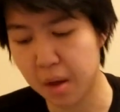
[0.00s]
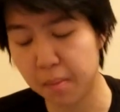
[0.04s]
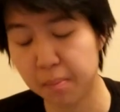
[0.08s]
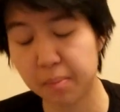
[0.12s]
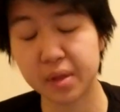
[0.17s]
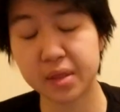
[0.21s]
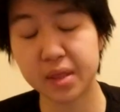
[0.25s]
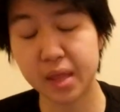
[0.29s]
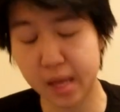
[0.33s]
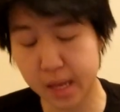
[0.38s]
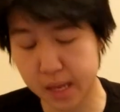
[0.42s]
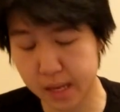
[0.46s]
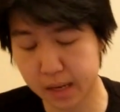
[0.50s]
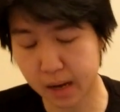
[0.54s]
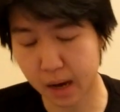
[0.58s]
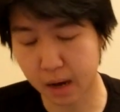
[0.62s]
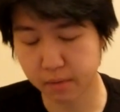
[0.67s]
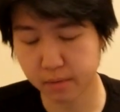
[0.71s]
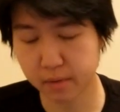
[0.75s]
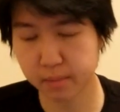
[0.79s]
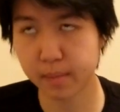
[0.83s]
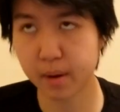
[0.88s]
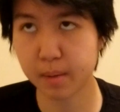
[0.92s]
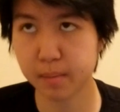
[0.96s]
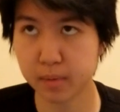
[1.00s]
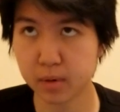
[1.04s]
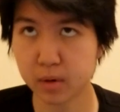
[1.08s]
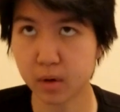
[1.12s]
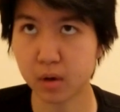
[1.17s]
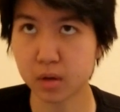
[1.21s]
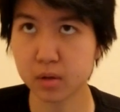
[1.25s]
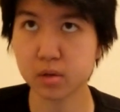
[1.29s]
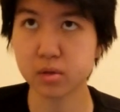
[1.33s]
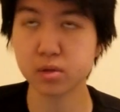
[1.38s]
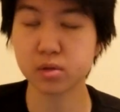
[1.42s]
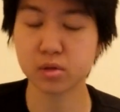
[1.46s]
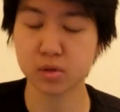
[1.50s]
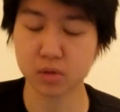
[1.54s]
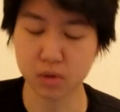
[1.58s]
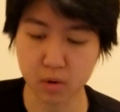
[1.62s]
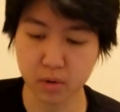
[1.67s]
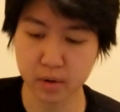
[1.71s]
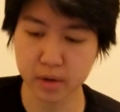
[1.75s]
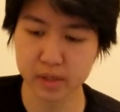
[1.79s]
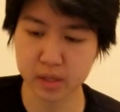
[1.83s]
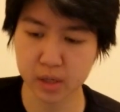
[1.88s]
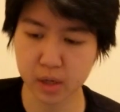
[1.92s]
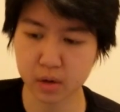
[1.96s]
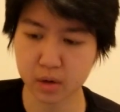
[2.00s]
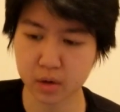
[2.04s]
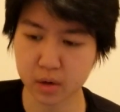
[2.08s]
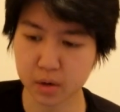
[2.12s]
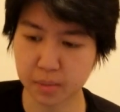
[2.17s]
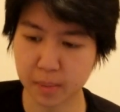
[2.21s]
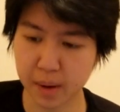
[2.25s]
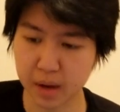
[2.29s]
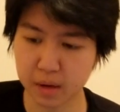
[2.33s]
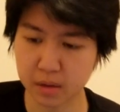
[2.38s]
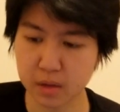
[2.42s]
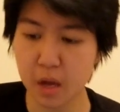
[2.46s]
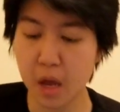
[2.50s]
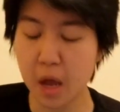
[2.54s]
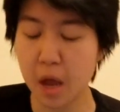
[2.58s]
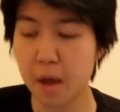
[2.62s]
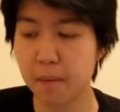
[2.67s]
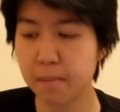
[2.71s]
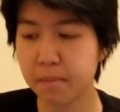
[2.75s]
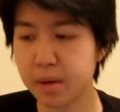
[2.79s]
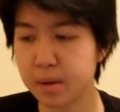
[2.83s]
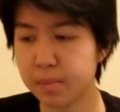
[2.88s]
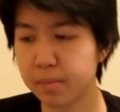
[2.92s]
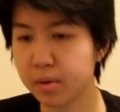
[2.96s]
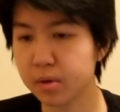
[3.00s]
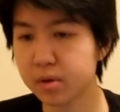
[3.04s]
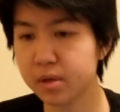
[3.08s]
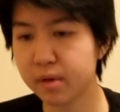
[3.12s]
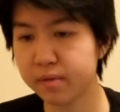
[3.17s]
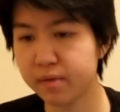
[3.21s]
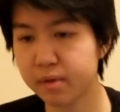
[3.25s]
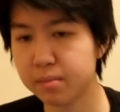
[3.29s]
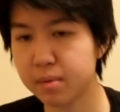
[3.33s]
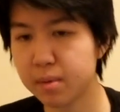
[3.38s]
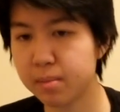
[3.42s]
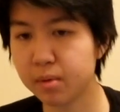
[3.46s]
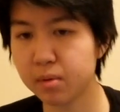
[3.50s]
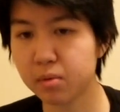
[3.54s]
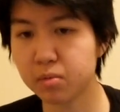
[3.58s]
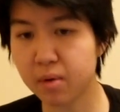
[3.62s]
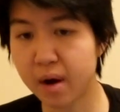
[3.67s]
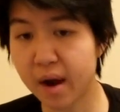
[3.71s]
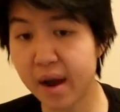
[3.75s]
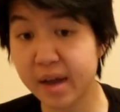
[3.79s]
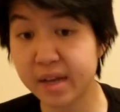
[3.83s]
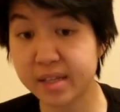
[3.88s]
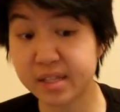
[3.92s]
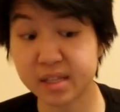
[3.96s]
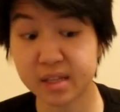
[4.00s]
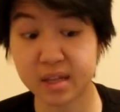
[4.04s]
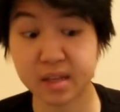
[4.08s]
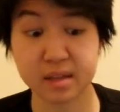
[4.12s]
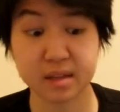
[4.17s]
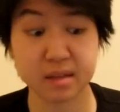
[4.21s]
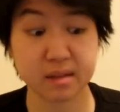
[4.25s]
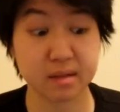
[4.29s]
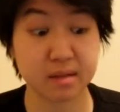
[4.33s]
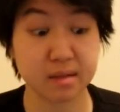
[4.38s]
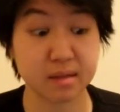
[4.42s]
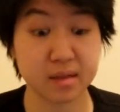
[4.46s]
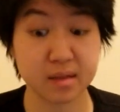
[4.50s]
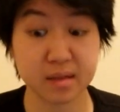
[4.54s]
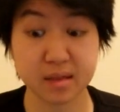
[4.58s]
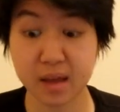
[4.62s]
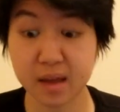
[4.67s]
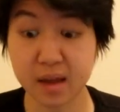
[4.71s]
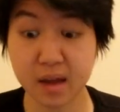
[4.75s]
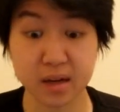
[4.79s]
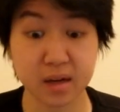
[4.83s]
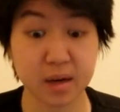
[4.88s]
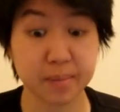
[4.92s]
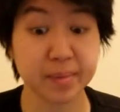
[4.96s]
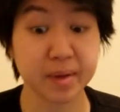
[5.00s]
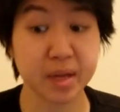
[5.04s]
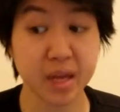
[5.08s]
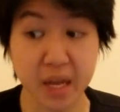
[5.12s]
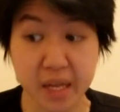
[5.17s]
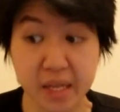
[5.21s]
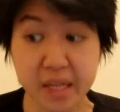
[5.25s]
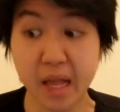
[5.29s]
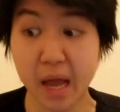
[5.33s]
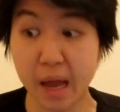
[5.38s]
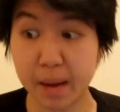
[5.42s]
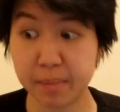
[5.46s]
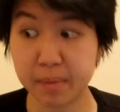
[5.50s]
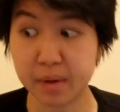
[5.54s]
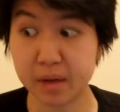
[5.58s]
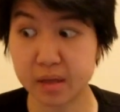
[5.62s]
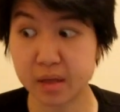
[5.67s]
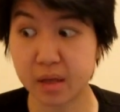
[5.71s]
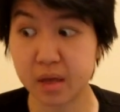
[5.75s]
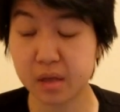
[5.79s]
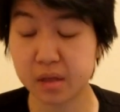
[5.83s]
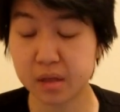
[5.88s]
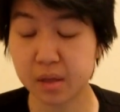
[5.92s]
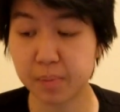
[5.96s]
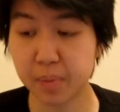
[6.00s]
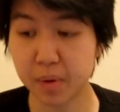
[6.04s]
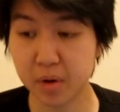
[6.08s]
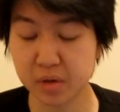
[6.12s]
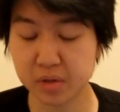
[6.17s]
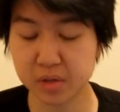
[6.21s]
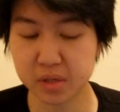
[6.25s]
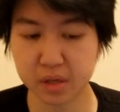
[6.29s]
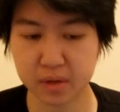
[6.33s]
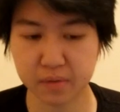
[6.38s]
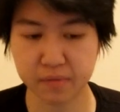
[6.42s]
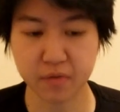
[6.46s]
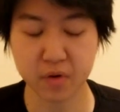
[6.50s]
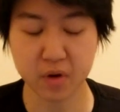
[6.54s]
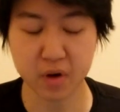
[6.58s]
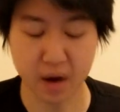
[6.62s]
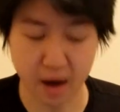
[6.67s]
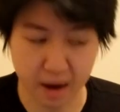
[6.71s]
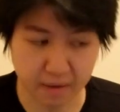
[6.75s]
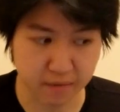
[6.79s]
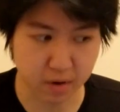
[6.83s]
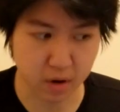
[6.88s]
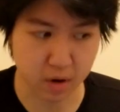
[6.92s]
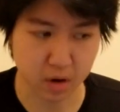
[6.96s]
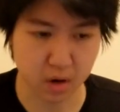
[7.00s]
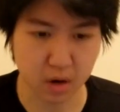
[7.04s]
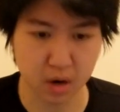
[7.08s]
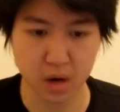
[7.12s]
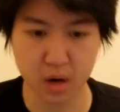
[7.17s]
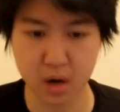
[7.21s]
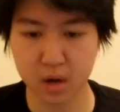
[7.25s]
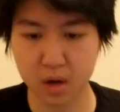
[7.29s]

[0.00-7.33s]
But then I remembered all those stories I heard about people giving people rides, and then they end up kidnapping the person forever.